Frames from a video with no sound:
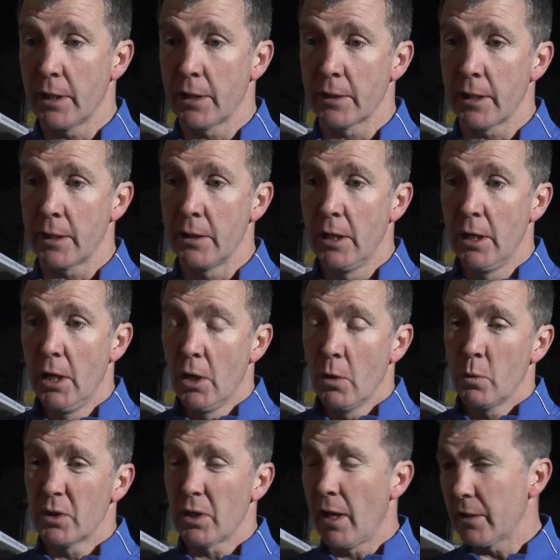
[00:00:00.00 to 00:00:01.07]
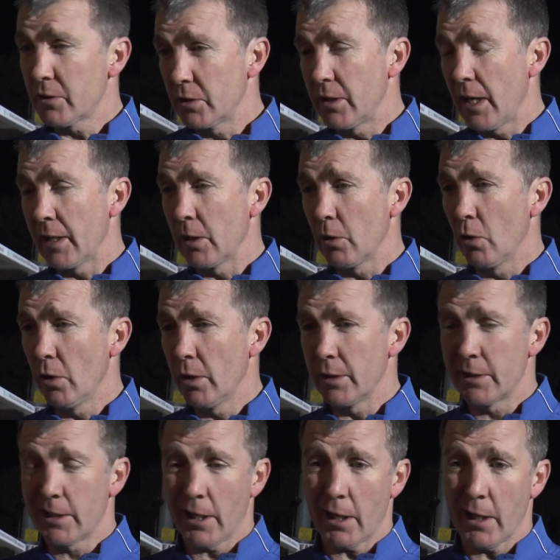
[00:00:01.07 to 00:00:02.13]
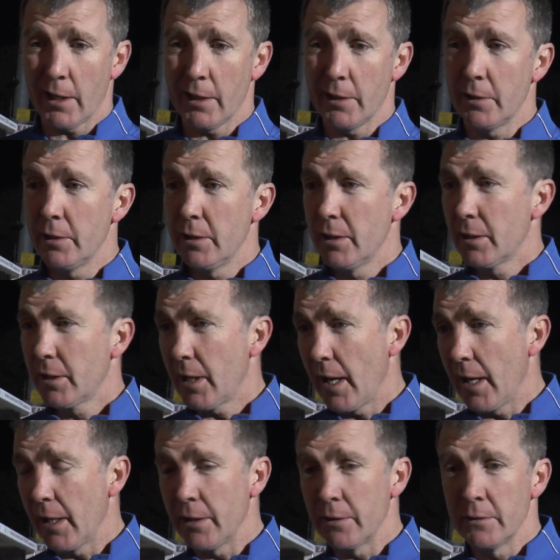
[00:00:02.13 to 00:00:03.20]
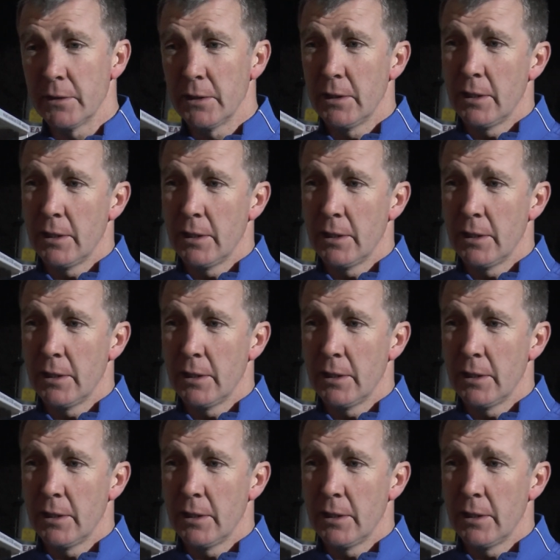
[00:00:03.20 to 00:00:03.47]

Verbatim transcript: And then with the likes of Danny Lloyd, Kane,